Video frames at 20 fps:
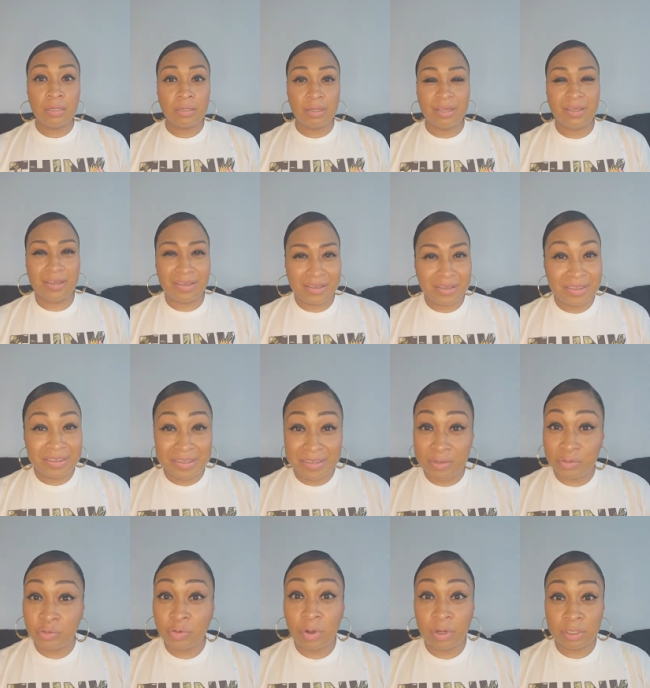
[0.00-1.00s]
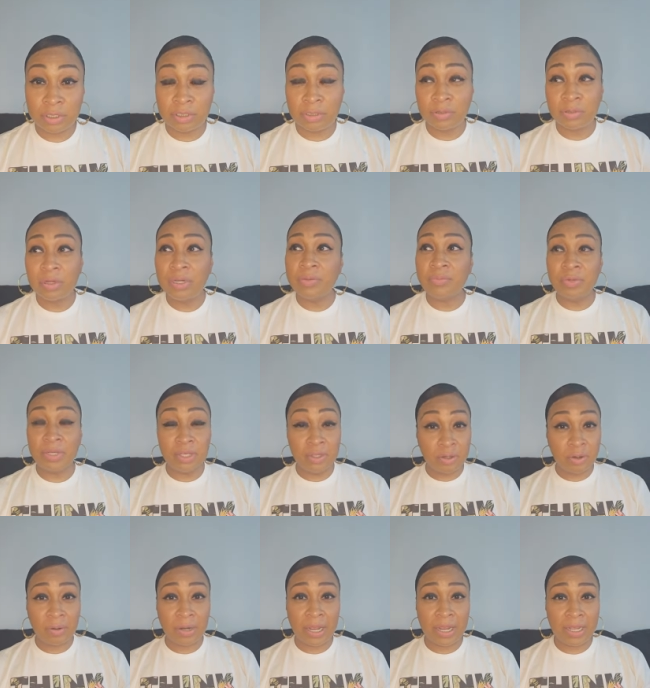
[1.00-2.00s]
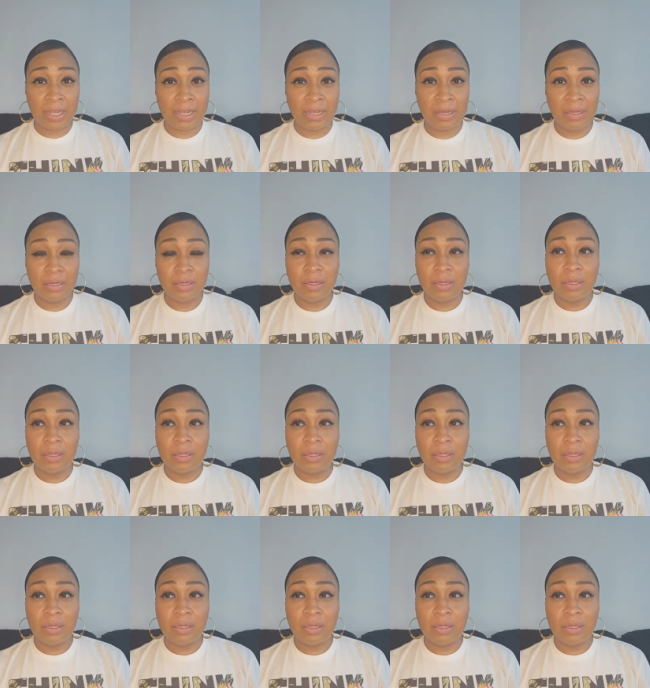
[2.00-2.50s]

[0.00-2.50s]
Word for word: it's wrong to do it, but you know what I hear?